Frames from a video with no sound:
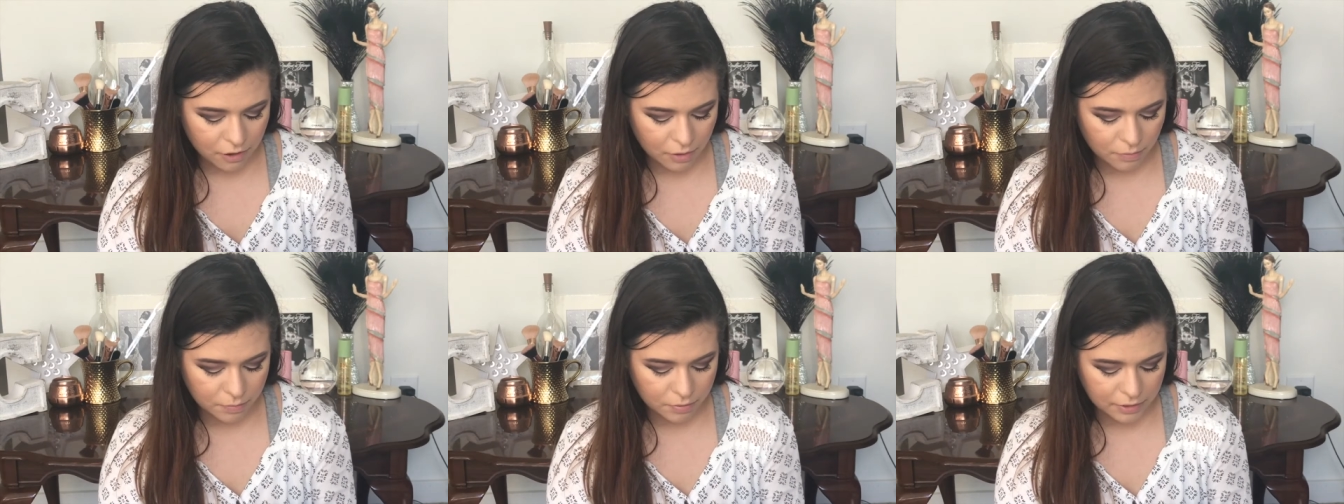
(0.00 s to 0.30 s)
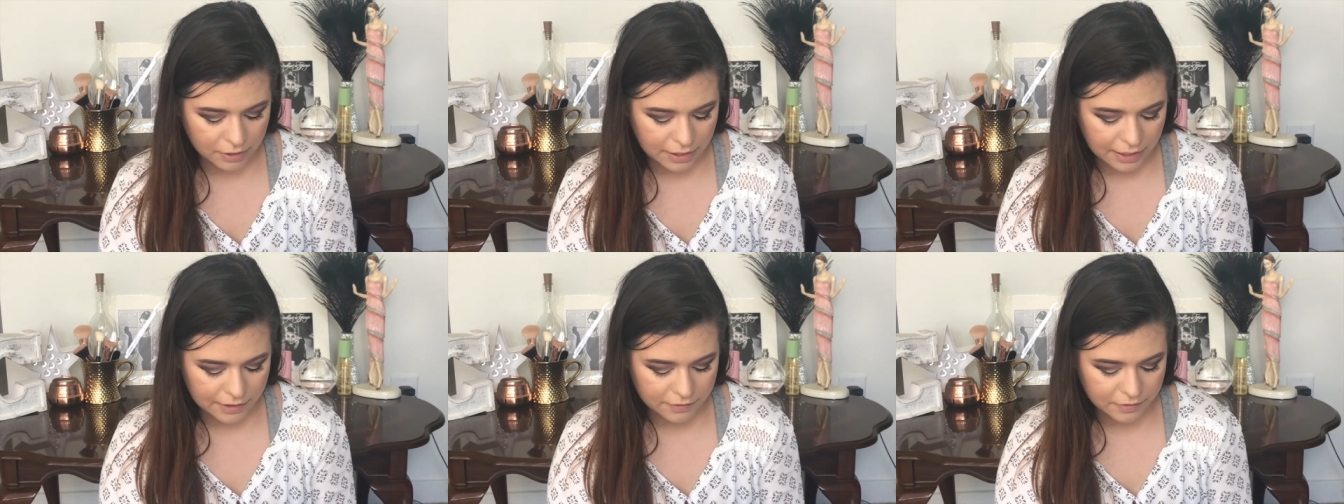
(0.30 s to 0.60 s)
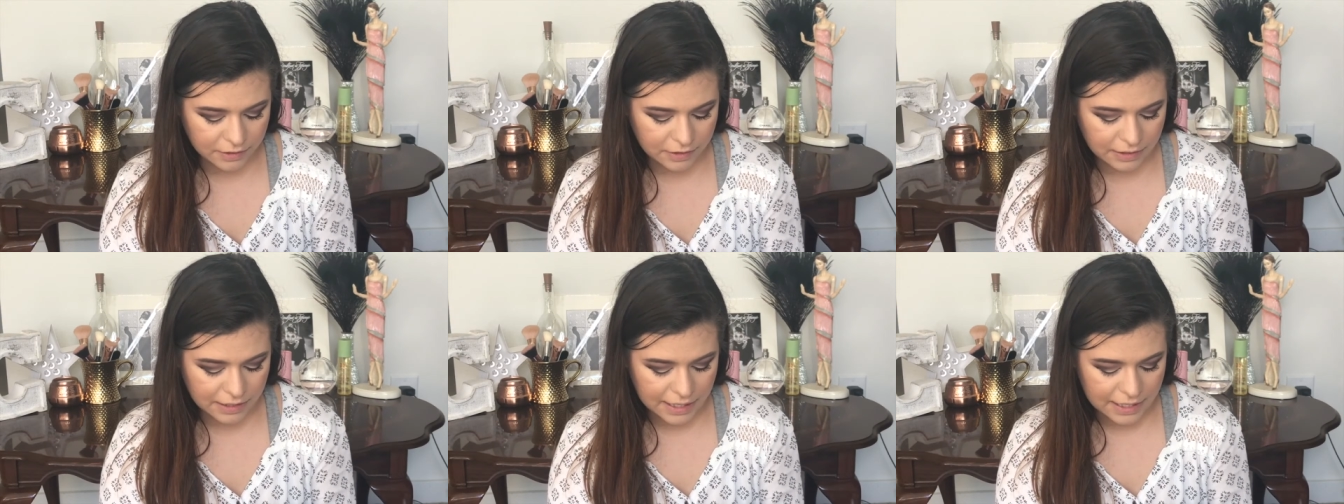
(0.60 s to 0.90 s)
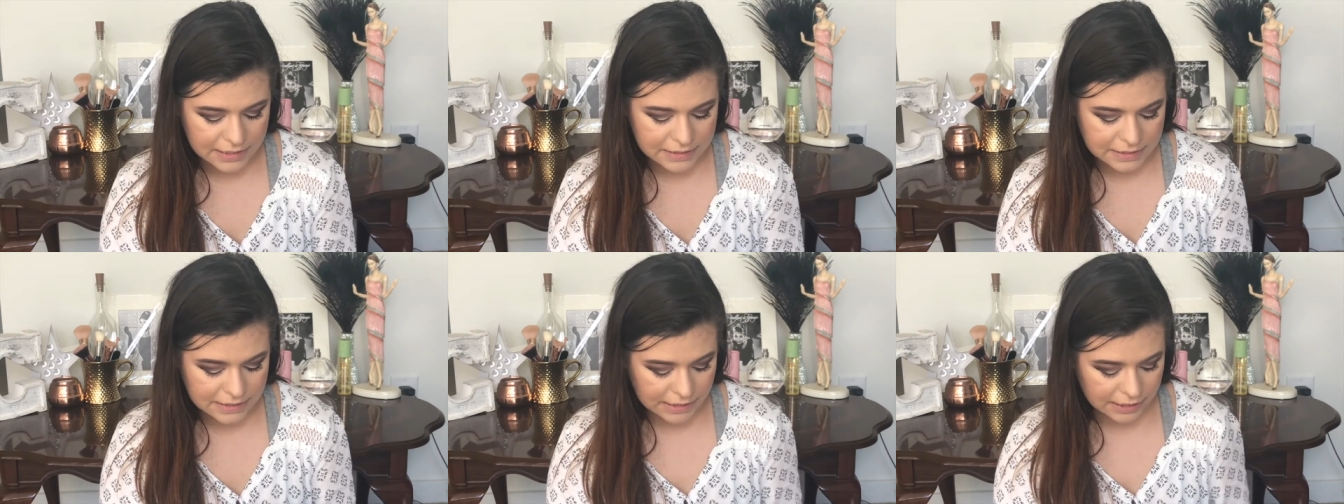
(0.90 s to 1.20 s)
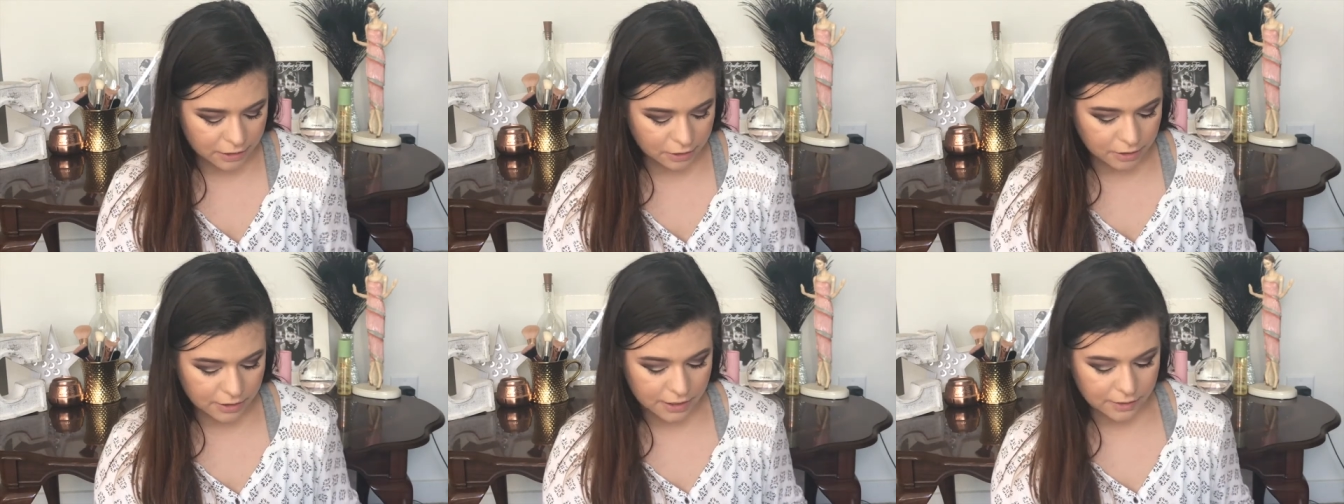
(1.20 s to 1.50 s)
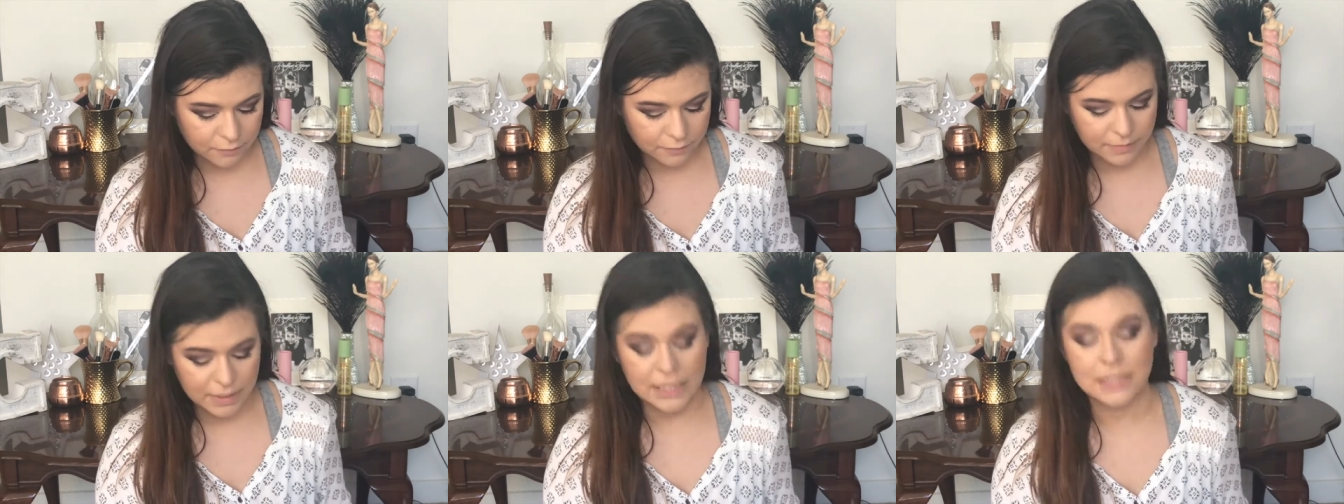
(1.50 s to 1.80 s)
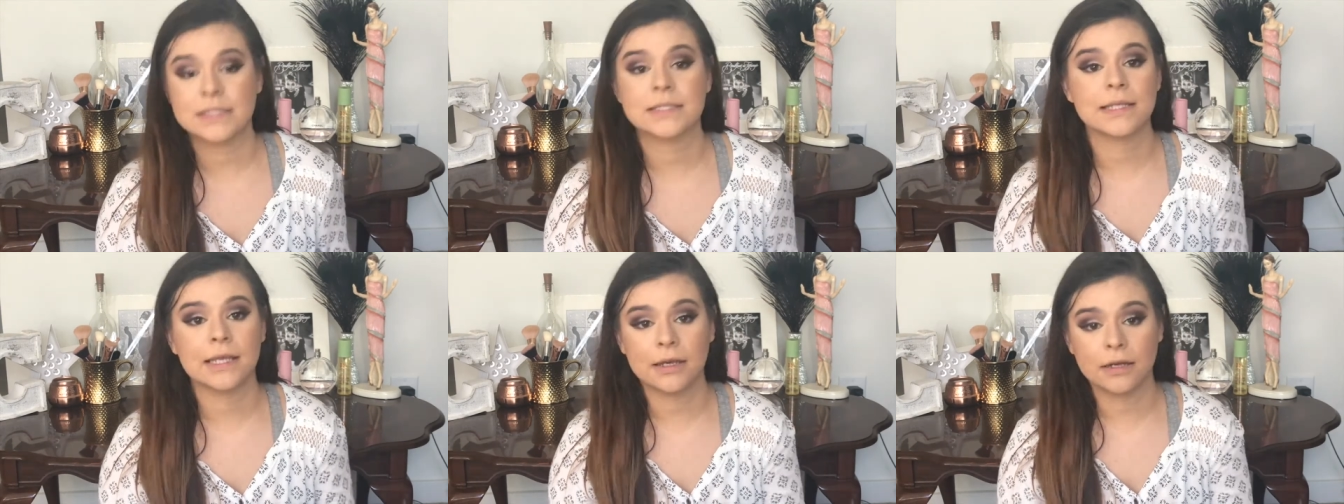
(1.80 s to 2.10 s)
apply the last layer of
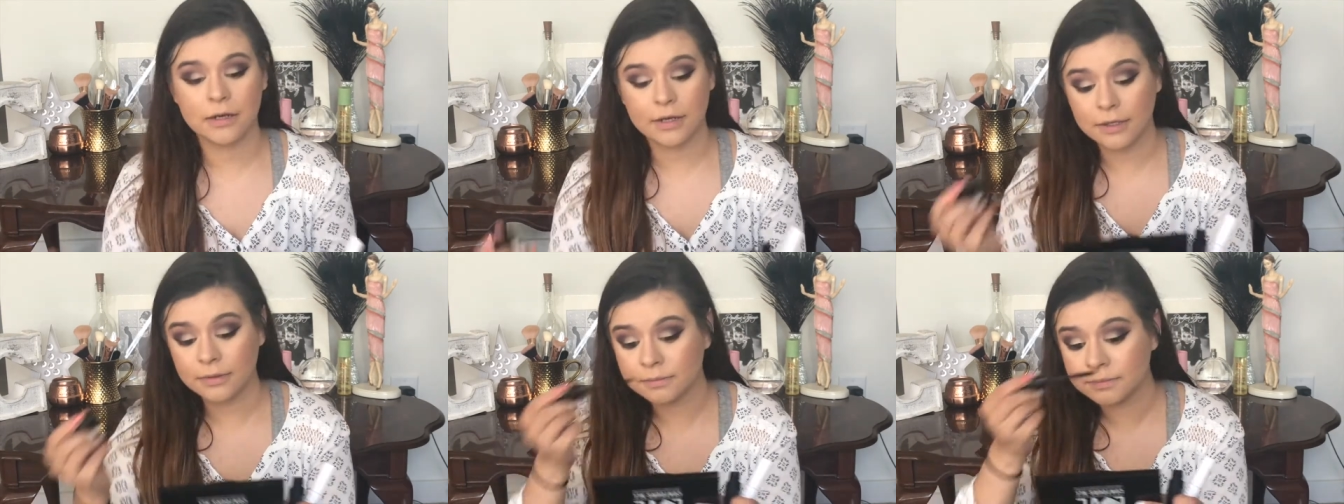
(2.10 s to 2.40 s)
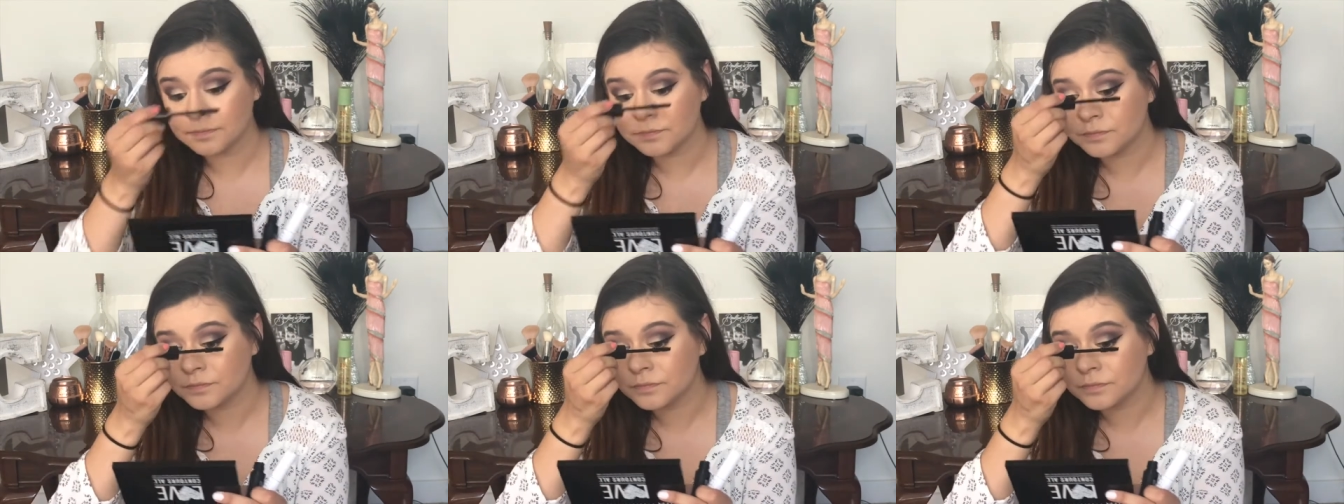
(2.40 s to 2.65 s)
mascara.